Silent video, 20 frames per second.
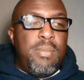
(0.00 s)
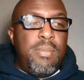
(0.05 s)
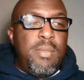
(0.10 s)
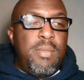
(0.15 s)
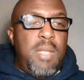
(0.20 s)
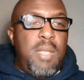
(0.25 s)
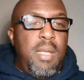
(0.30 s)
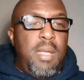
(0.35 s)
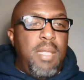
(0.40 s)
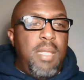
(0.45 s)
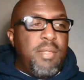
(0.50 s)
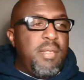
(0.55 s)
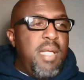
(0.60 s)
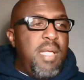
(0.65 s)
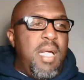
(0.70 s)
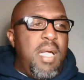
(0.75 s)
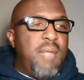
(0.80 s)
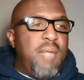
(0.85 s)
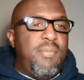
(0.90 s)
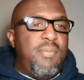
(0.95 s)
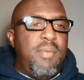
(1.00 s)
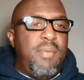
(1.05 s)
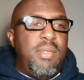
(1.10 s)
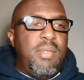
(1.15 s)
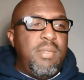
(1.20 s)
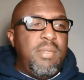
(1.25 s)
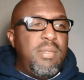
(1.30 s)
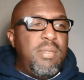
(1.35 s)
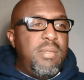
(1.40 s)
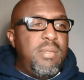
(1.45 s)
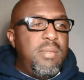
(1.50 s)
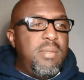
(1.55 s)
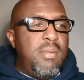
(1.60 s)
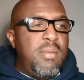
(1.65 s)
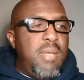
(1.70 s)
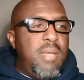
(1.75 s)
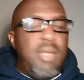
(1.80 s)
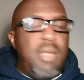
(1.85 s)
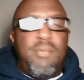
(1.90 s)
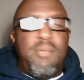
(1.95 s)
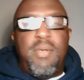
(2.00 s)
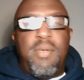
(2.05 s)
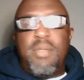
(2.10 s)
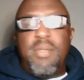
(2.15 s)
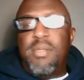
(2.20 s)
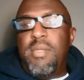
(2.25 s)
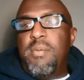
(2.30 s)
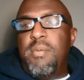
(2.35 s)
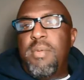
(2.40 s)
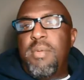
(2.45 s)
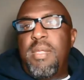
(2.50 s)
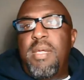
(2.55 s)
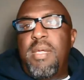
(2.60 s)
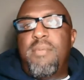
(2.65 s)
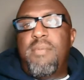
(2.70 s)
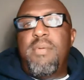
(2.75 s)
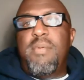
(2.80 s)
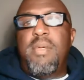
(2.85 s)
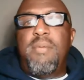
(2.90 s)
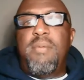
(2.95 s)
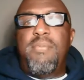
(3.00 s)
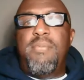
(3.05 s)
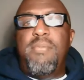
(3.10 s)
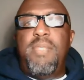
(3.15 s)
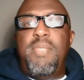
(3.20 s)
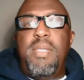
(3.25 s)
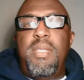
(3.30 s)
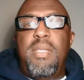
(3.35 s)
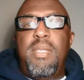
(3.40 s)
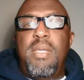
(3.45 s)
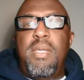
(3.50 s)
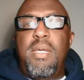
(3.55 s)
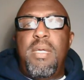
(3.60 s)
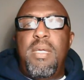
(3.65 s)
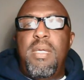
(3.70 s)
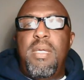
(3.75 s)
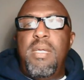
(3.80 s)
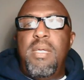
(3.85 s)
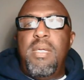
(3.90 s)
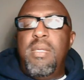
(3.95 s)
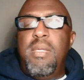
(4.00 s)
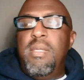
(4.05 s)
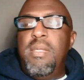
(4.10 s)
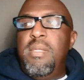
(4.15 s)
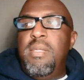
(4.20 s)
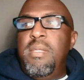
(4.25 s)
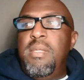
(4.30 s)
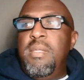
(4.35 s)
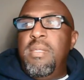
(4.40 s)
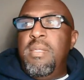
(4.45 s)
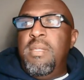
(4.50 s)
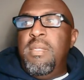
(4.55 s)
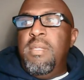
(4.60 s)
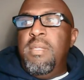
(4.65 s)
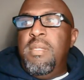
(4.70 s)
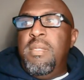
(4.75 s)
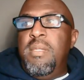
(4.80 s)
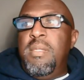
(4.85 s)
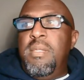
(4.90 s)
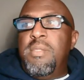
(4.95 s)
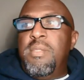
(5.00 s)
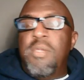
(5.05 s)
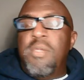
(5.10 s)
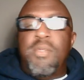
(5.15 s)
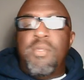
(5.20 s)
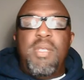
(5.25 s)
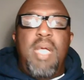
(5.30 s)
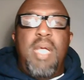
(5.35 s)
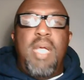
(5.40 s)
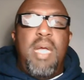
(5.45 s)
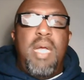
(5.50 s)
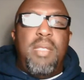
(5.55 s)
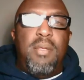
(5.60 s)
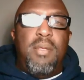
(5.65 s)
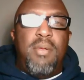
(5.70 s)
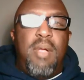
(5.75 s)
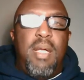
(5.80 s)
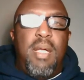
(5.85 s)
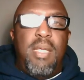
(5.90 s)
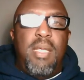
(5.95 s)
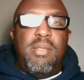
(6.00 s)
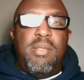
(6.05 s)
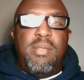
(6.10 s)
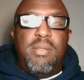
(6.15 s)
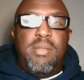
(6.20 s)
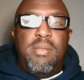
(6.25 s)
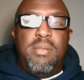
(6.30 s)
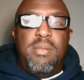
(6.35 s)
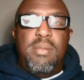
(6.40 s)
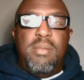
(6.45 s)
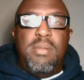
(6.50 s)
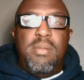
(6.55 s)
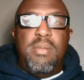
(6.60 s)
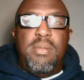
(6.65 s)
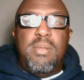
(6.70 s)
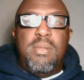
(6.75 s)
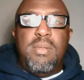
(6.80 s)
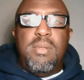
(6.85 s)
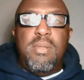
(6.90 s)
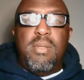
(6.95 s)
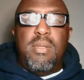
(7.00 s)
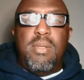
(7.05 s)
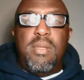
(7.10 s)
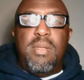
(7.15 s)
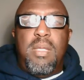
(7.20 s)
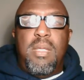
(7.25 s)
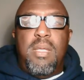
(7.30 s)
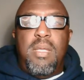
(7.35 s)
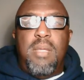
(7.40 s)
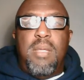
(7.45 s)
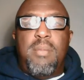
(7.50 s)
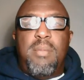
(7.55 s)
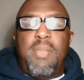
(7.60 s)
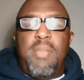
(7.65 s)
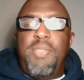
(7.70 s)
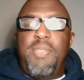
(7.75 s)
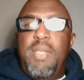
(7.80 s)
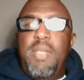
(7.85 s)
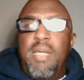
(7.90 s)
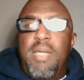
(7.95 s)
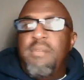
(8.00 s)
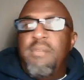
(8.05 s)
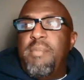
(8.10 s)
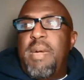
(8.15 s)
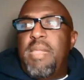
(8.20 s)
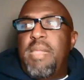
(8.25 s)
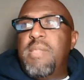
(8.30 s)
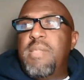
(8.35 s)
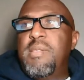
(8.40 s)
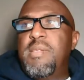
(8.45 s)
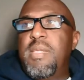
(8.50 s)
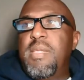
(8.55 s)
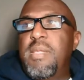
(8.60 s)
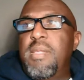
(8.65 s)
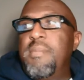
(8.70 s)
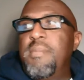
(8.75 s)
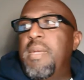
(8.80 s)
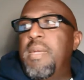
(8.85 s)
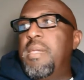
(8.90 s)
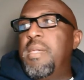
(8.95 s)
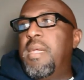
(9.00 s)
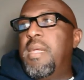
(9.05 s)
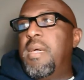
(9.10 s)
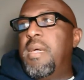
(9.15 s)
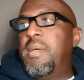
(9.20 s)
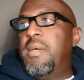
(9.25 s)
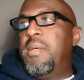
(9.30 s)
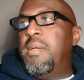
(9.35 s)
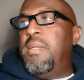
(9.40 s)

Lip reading: I guess, conference or anniversary or whatever of the Church of God in Christ. I think everybody's seen it by now.